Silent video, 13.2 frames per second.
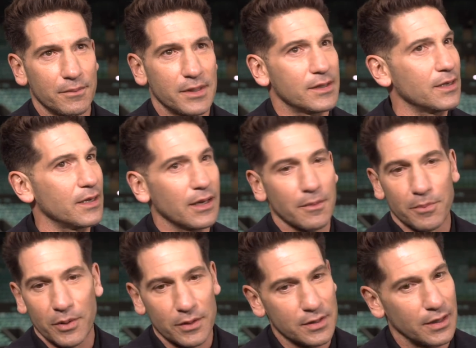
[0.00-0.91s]
To see it in
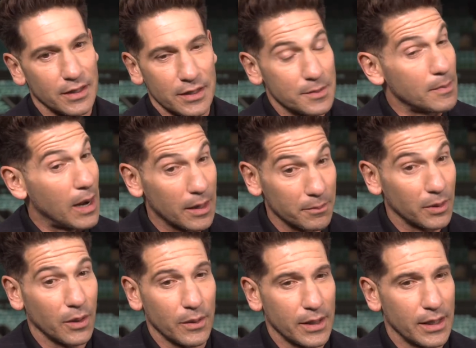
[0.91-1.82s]
person is
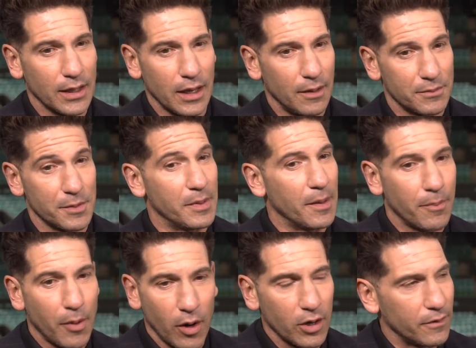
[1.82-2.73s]
mind-blowing, to be a
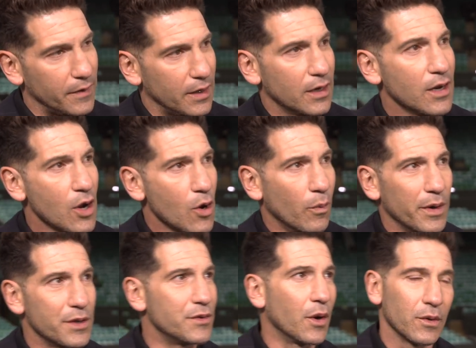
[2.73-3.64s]
part of it. What
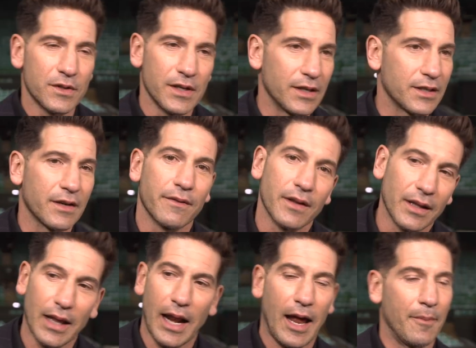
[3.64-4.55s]
you don't see is
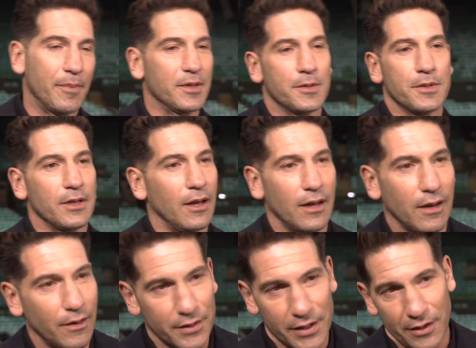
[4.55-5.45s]
everything that happens
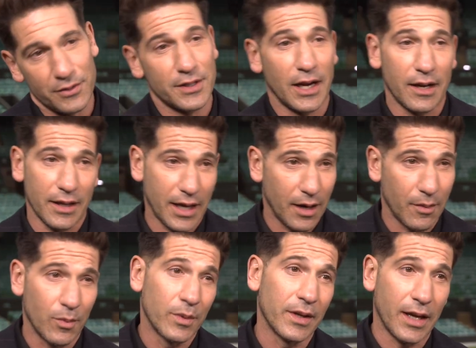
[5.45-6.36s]
on the other side of the
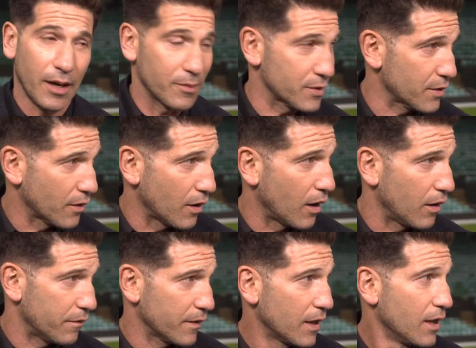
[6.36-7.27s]
camera when the cameras are
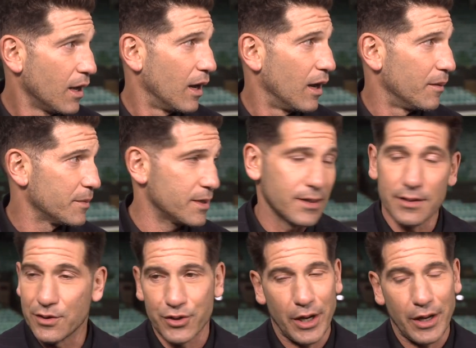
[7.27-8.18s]
off. He's
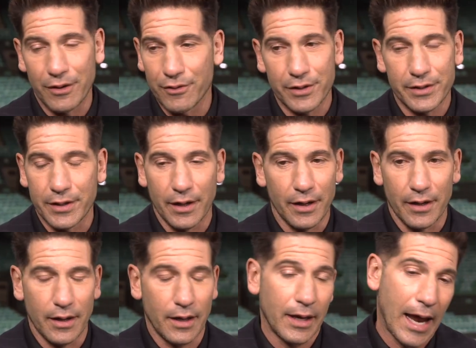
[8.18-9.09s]
as generous
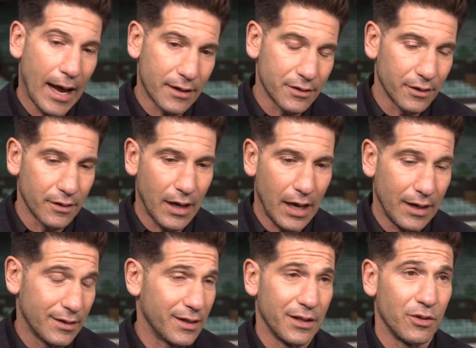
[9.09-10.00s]
an actor and
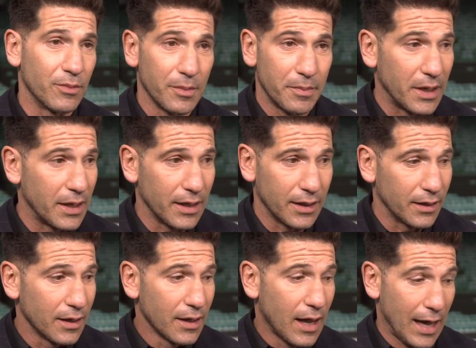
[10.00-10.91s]
as a human being
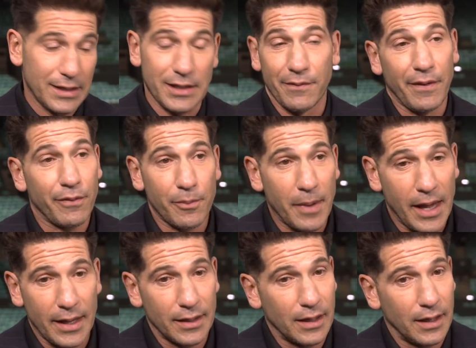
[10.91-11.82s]
as I've ever
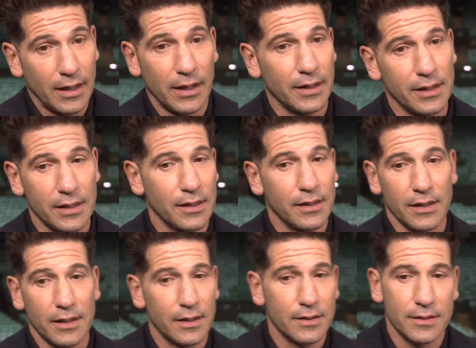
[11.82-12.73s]
met.
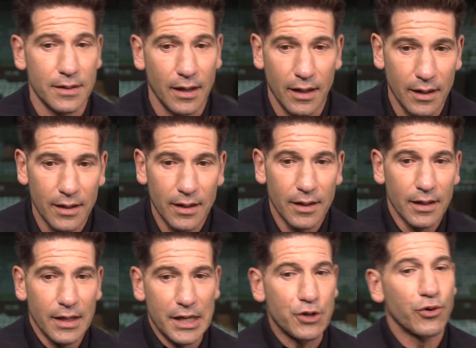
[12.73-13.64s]

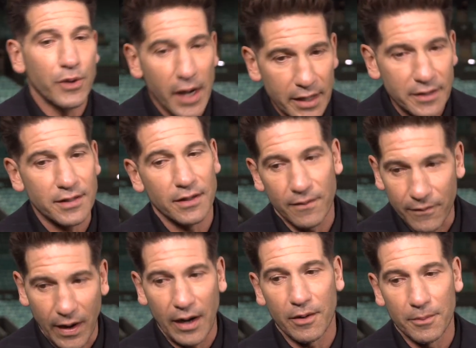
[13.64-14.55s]
He creates an
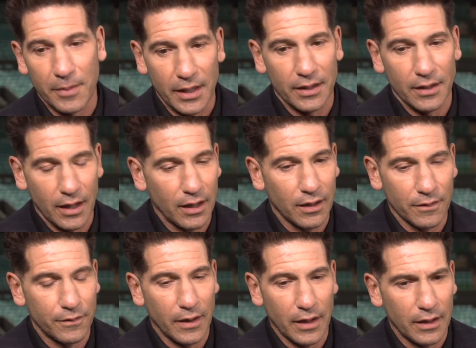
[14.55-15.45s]
environment
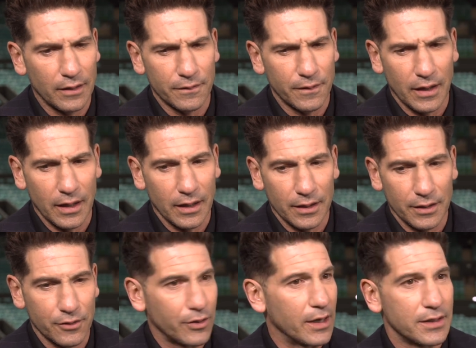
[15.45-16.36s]
of
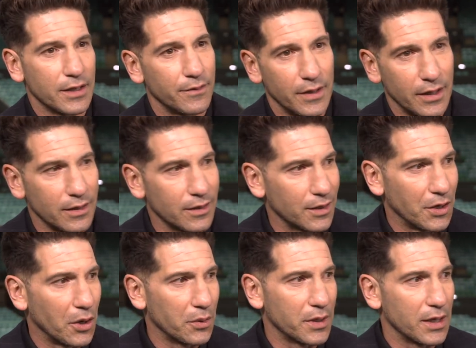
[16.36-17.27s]
creativity. You
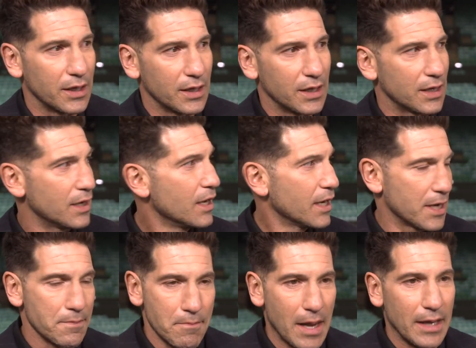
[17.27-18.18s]
know,
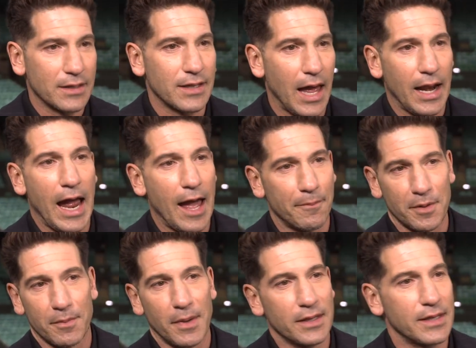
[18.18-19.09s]
he makes that
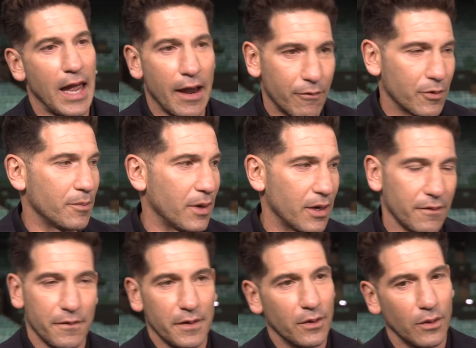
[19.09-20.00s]
happen, makes everybody
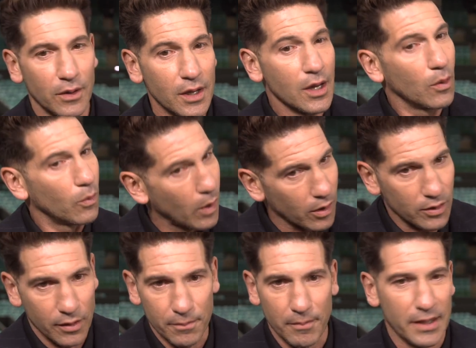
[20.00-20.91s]
feel
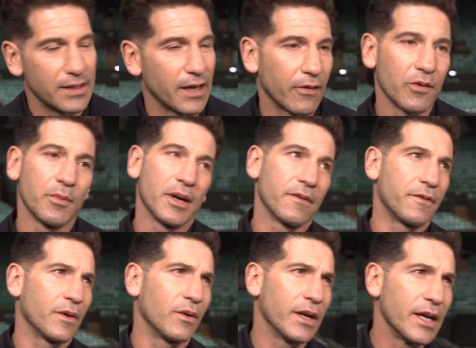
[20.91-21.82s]
welcome, makes everybody
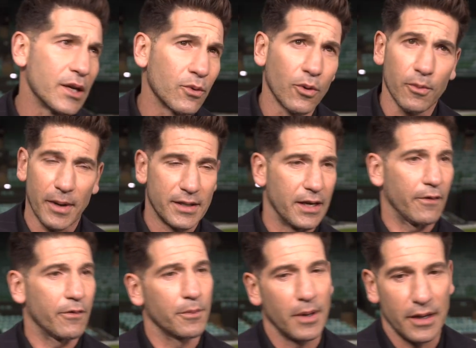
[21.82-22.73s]
feel equal, makes
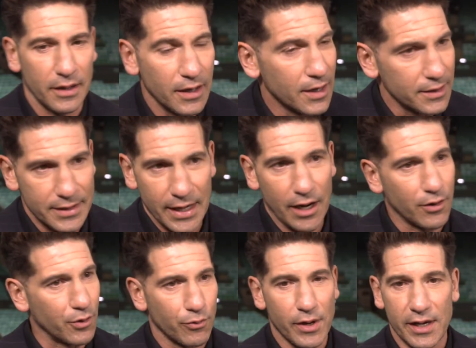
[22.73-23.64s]
everybody dare
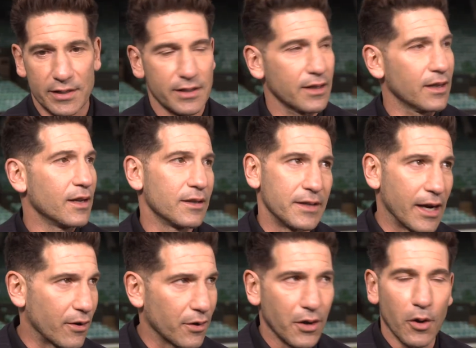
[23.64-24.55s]
to risk,
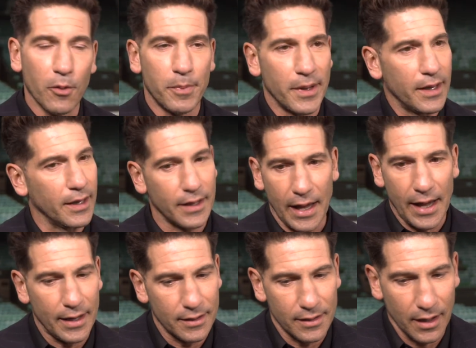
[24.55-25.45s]
dare to go big,
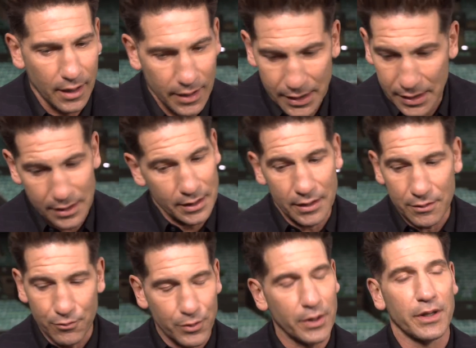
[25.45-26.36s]
and he
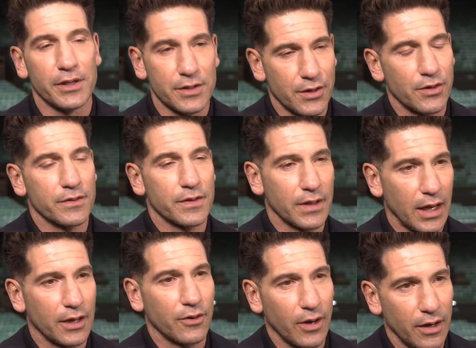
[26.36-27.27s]
really deserves a
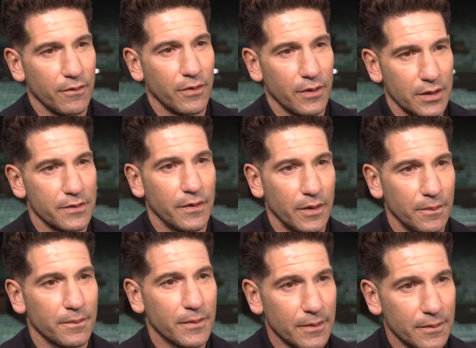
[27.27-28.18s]
lot of credit for this film.
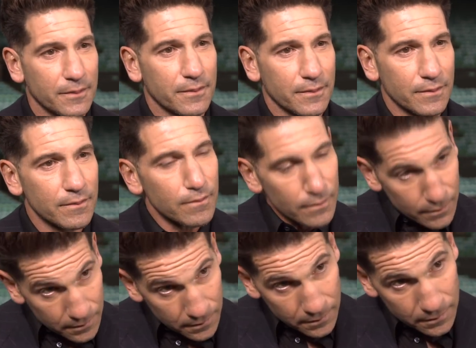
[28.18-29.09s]
Talking about going
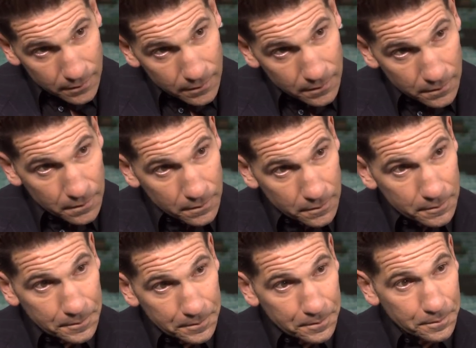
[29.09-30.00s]
big, physical
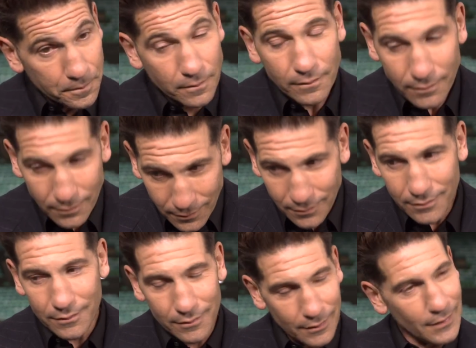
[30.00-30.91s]
transformation for
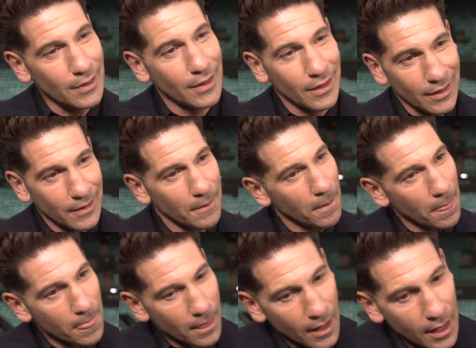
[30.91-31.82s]
yourself. Did you enjoy
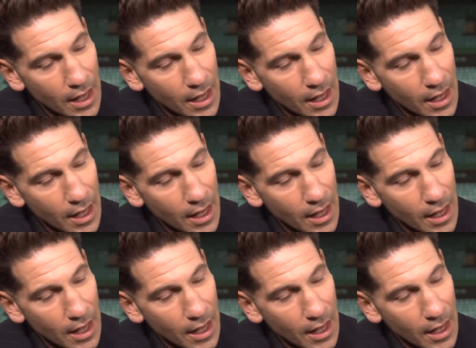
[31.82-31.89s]
that?